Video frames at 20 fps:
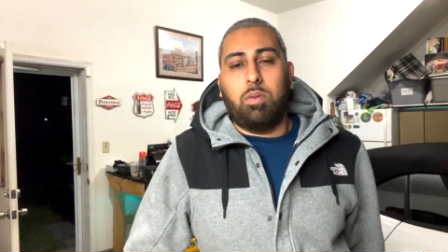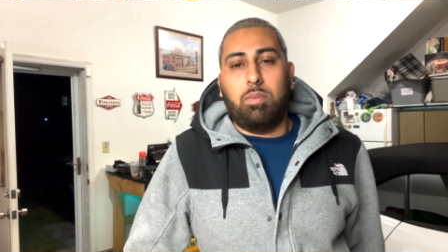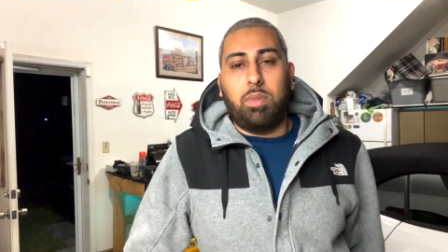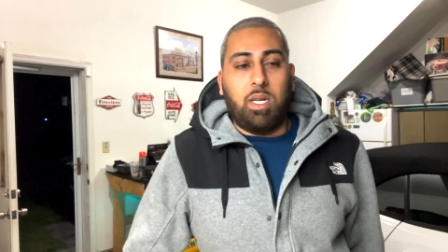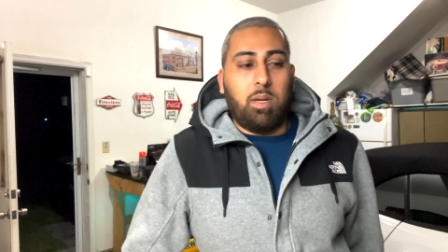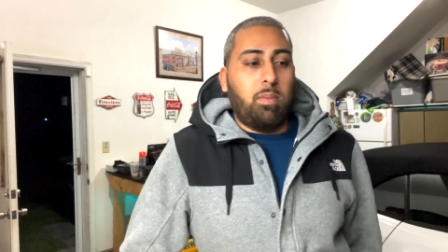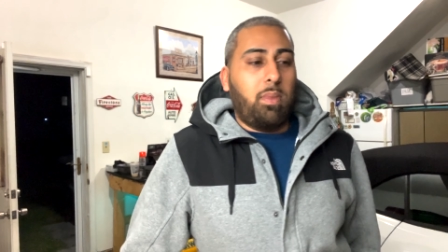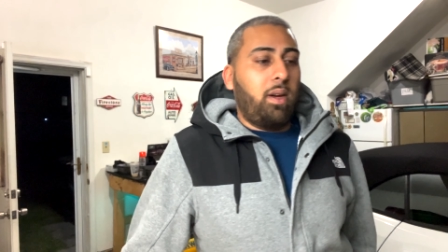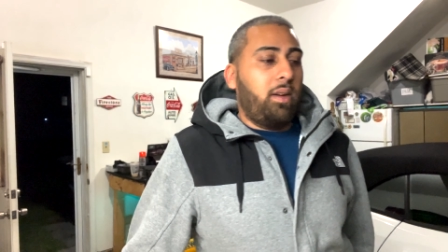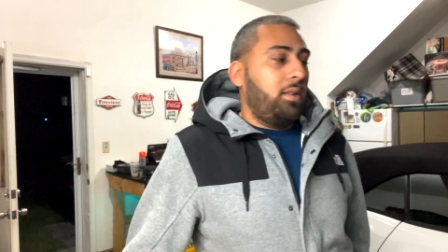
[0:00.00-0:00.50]
me
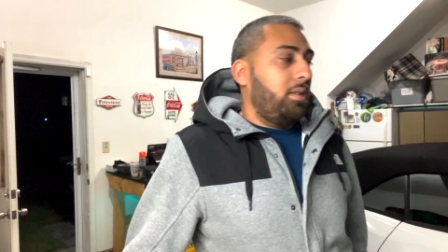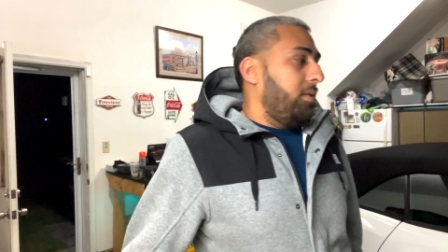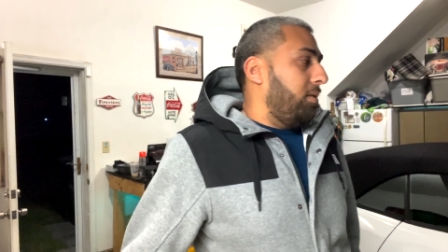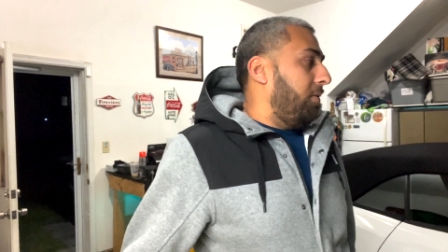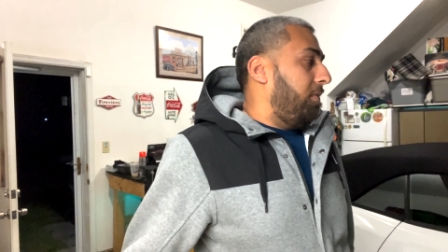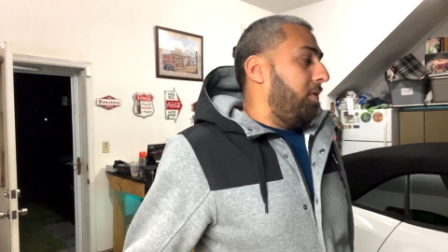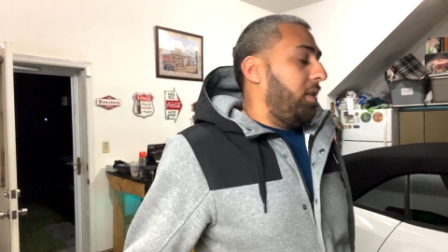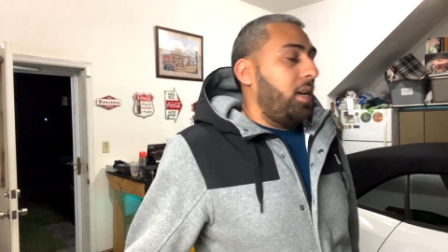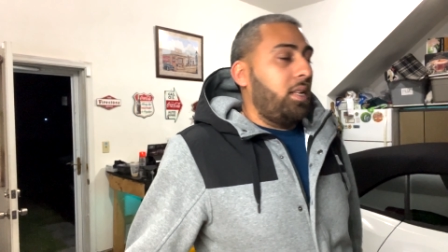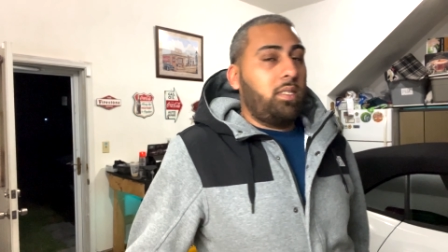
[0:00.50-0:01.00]
and my
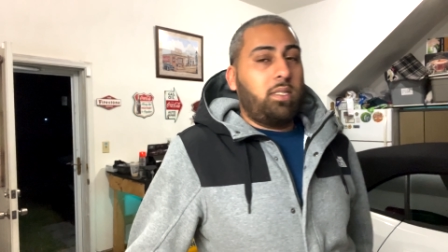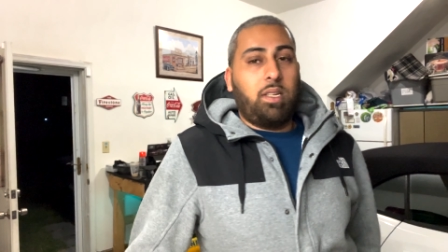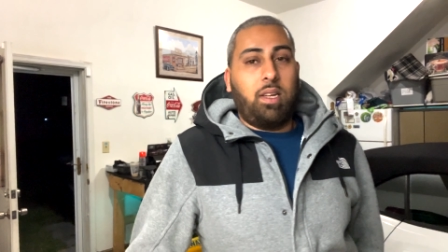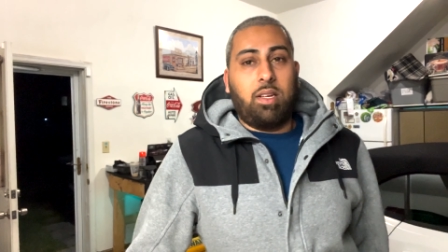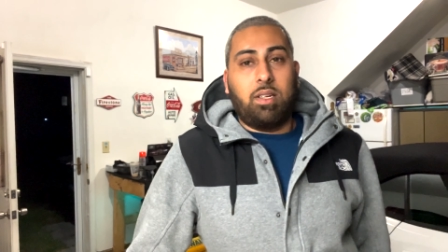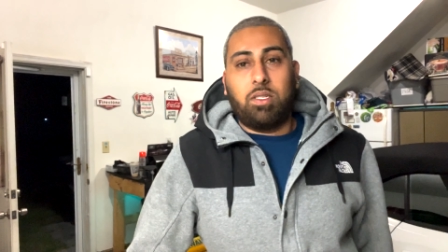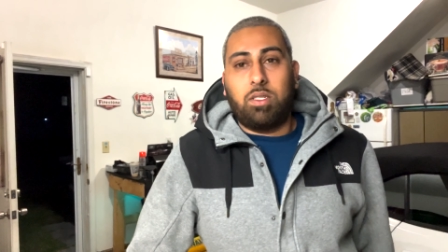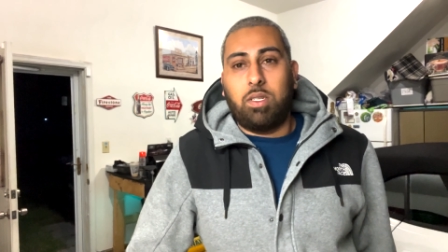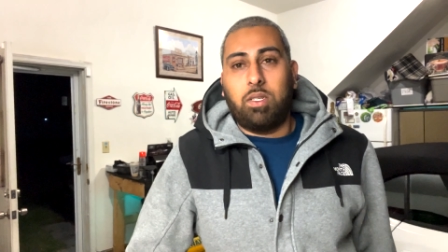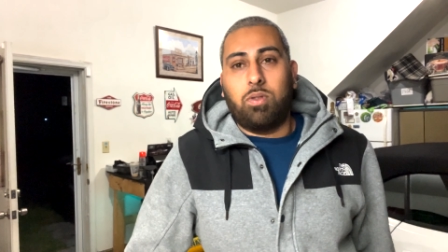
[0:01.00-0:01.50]

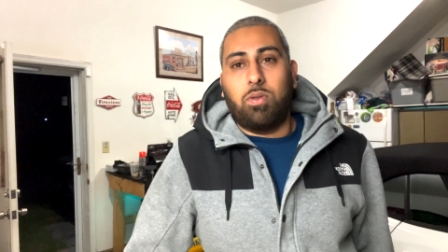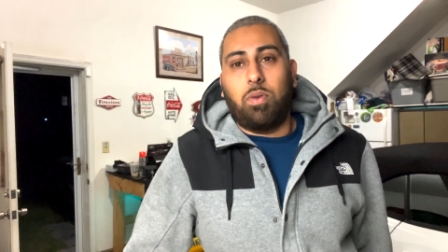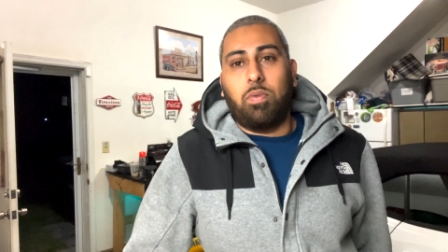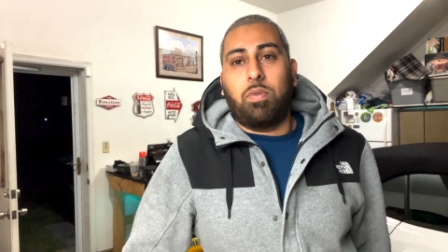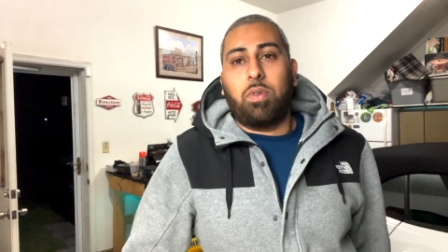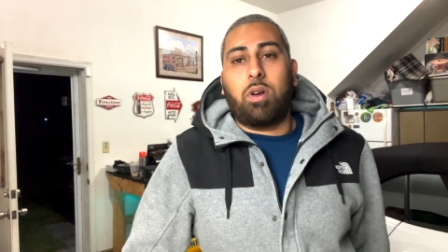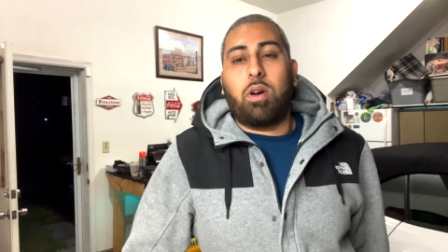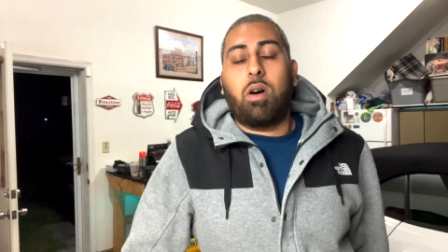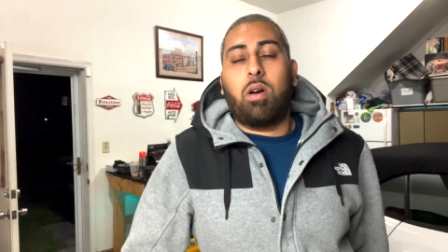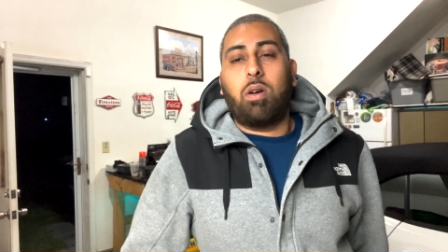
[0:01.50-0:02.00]
fiance, she drove
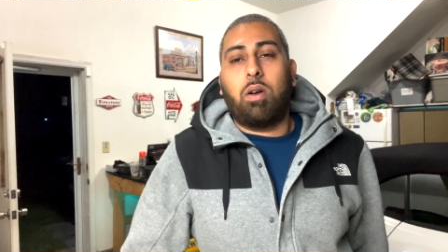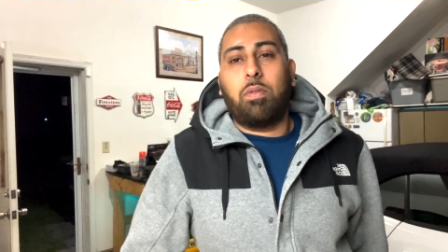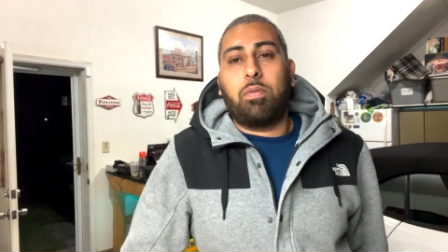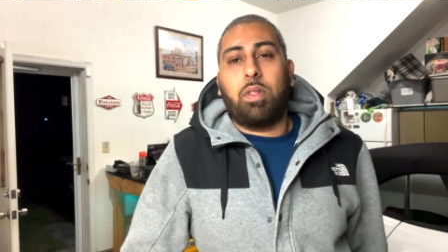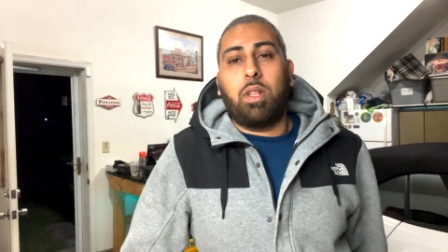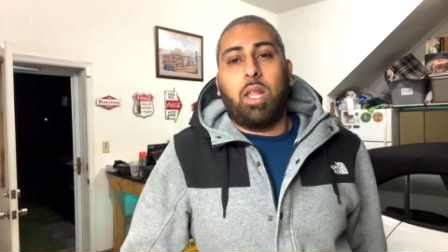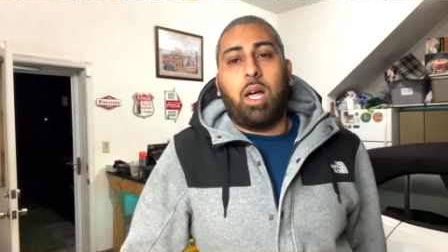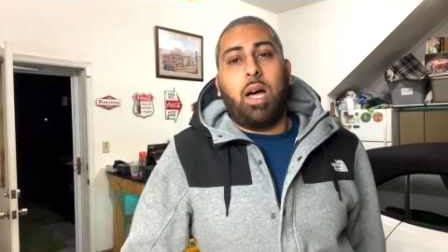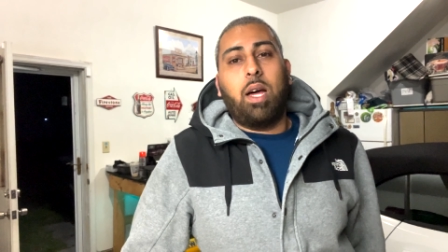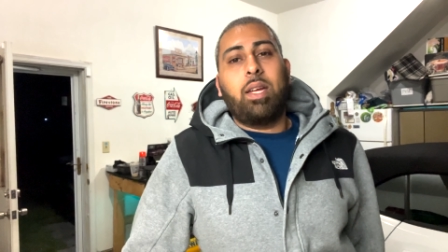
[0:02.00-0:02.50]
the car off
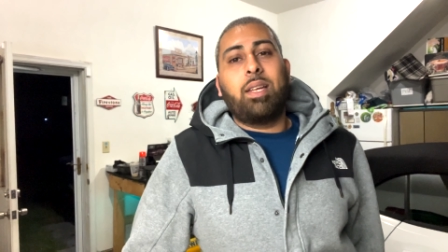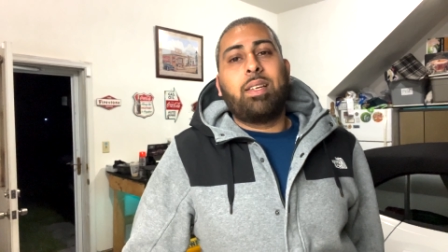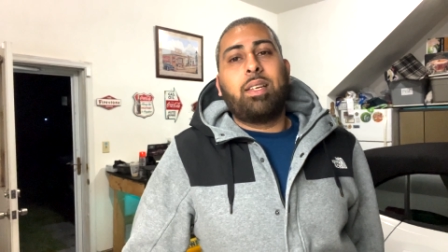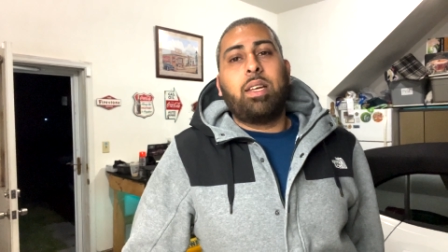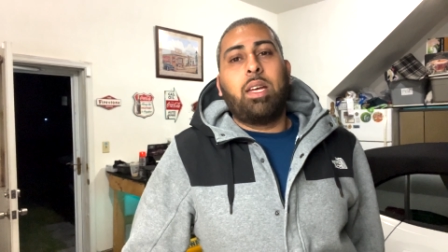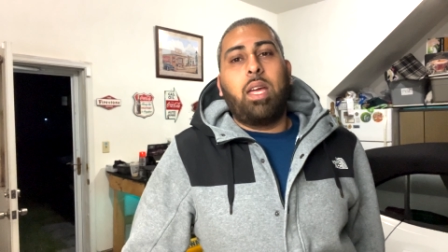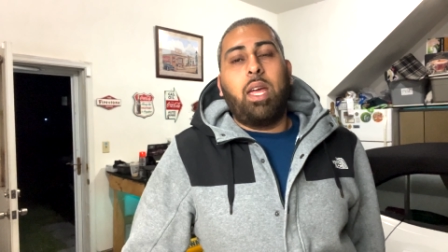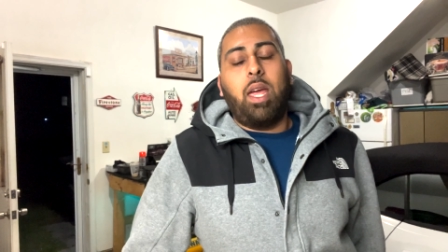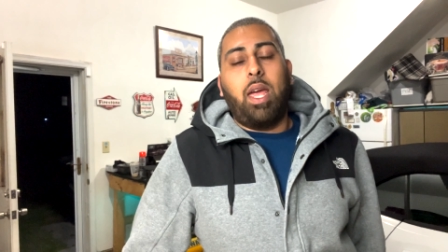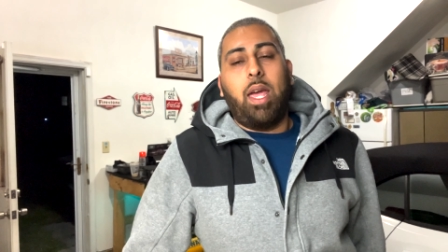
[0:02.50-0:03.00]
the lot,
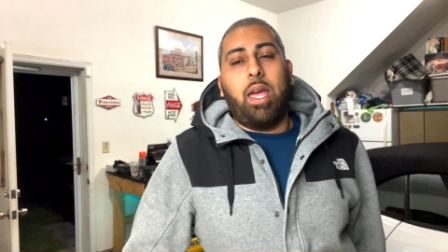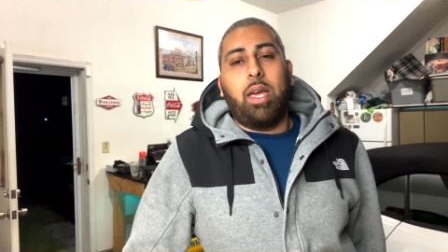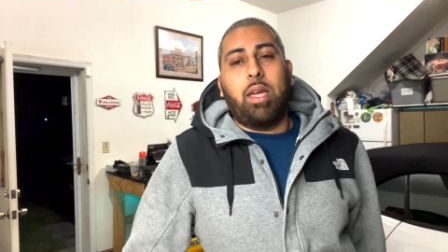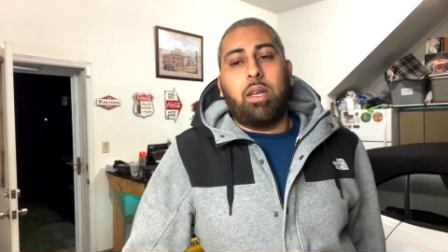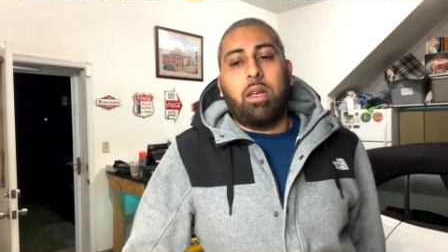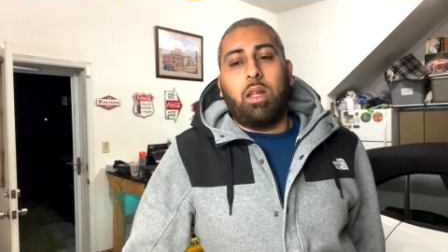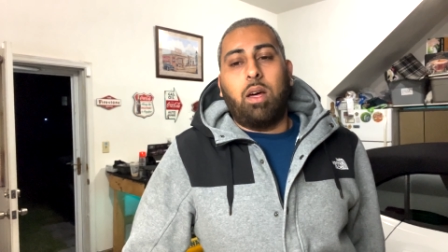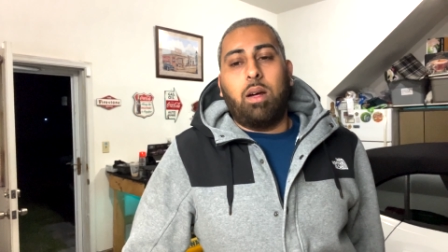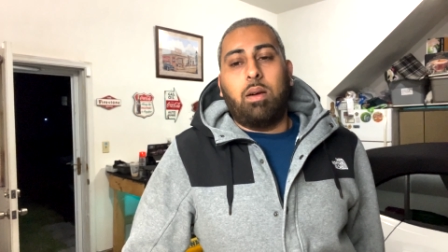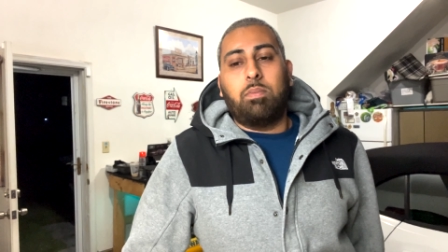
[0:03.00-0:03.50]

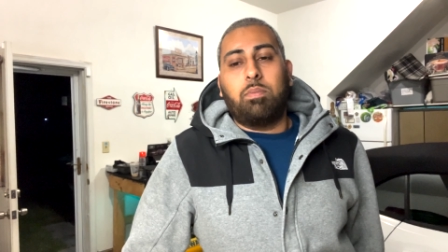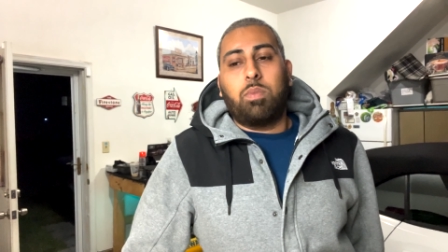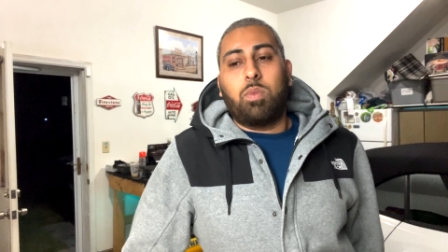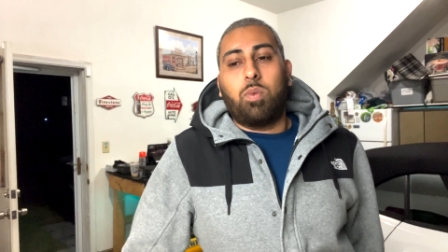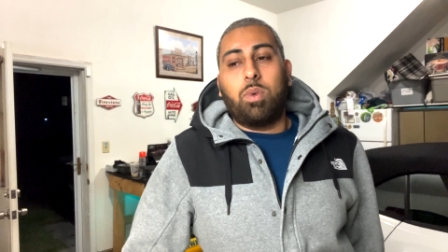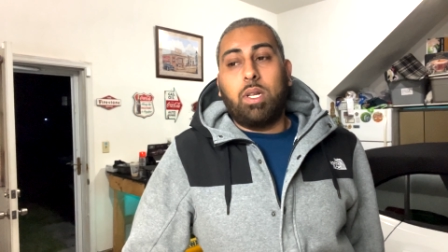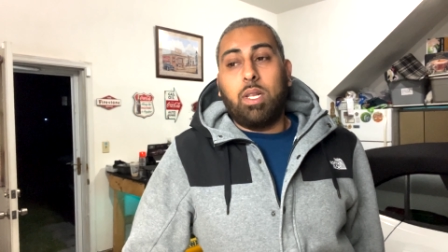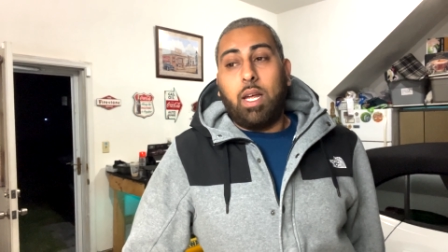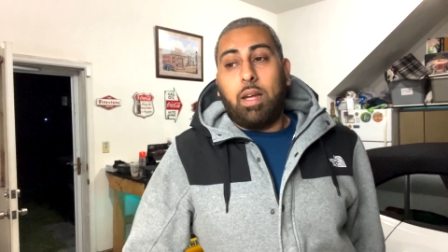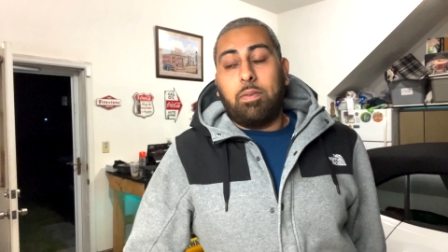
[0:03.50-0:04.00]
and
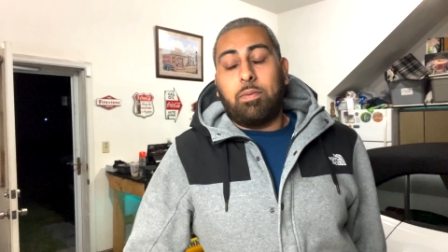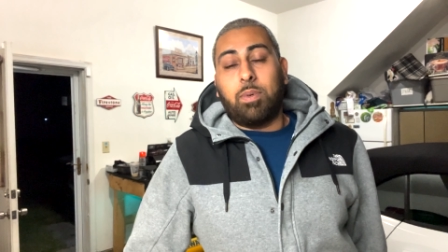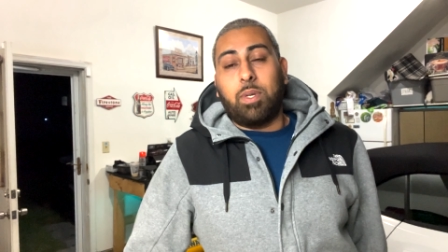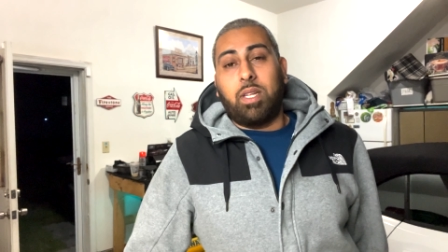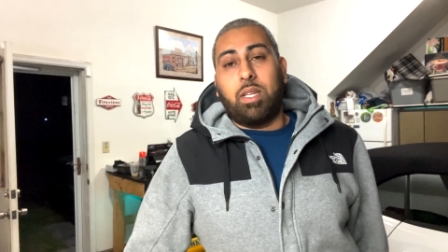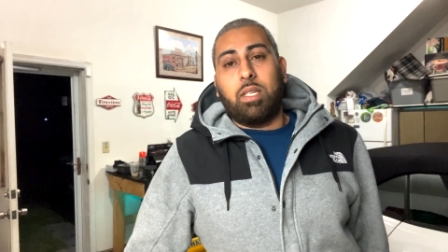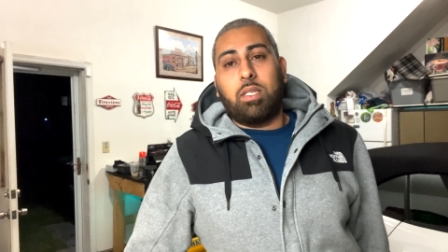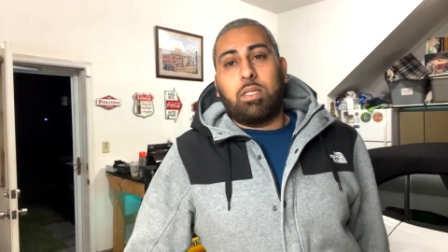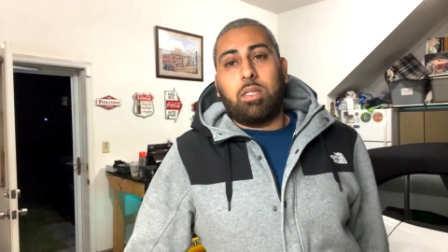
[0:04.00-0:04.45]
we left with it.